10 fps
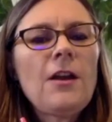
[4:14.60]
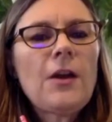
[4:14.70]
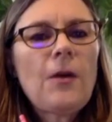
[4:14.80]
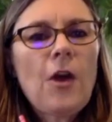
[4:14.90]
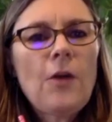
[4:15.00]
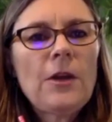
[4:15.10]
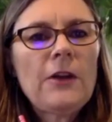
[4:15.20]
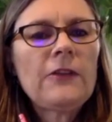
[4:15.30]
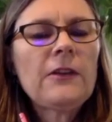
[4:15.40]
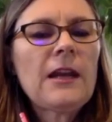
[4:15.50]

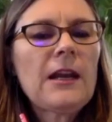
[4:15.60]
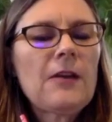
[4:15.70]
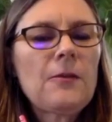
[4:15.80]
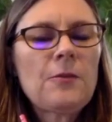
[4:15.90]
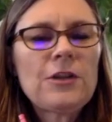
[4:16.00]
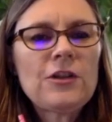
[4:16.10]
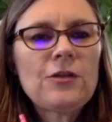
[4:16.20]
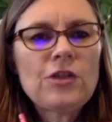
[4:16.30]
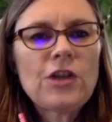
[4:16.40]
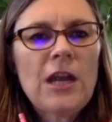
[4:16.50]
homeless, getting out of prison
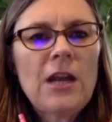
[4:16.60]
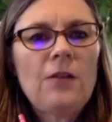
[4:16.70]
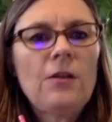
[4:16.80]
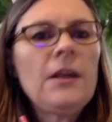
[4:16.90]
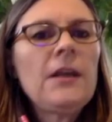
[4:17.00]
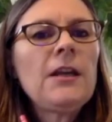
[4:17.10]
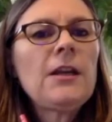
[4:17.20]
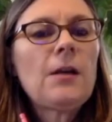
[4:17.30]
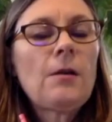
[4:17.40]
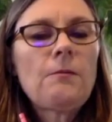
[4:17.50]
or jail,
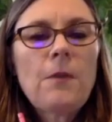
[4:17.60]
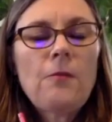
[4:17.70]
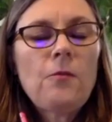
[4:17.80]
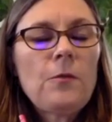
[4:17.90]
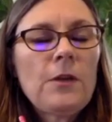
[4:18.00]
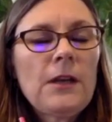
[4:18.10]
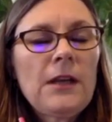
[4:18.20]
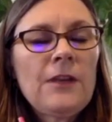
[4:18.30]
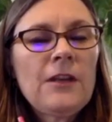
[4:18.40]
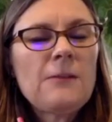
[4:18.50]
a woman
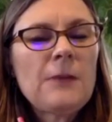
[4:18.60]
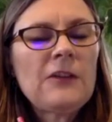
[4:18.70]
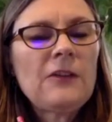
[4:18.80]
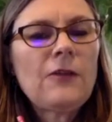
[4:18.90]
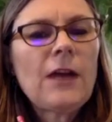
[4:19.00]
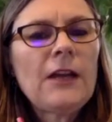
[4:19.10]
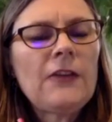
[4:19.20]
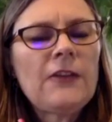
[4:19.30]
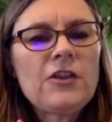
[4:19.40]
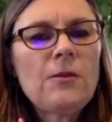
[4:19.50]
leaving a domestic
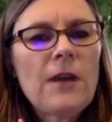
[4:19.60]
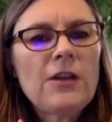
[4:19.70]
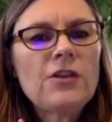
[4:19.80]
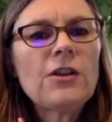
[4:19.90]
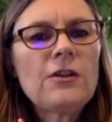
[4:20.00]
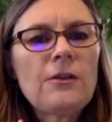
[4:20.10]
violence situation.